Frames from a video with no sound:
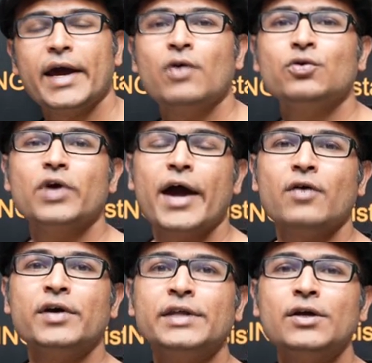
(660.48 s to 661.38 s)
have to
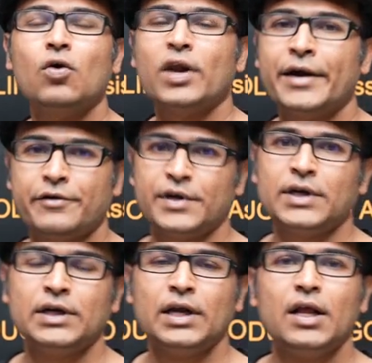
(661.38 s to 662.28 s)
have any
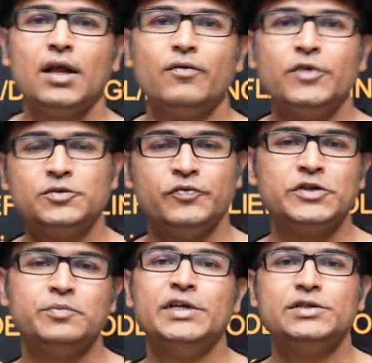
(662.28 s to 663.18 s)
collateral, which,
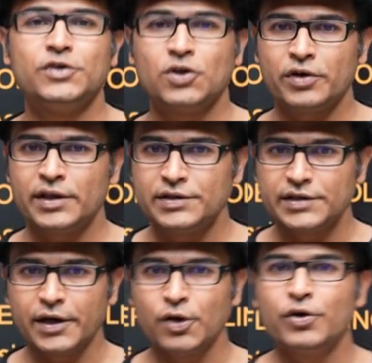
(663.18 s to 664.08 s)
which means without any
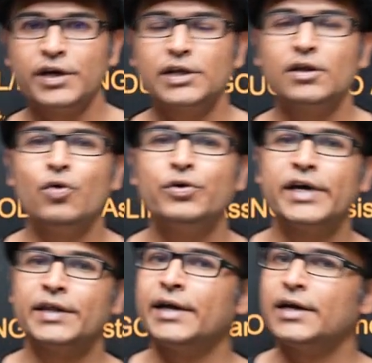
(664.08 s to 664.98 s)
security, now you
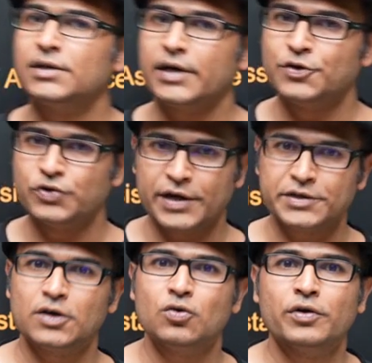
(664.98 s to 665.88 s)
can get
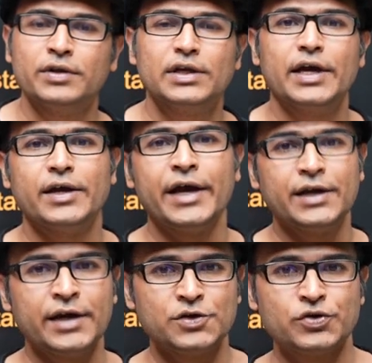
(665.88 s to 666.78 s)
education loan.
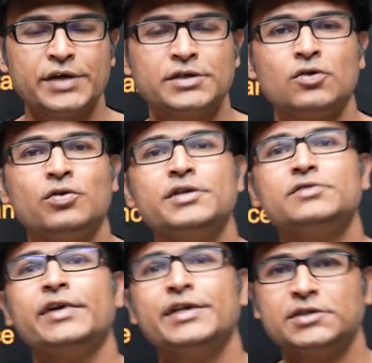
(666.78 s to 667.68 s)
Getting education loan is
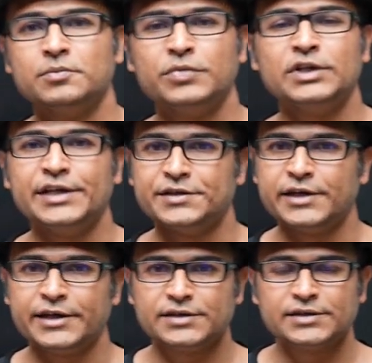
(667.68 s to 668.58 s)
very simple these
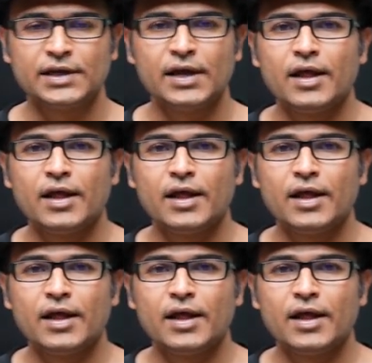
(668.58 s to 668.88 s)
days,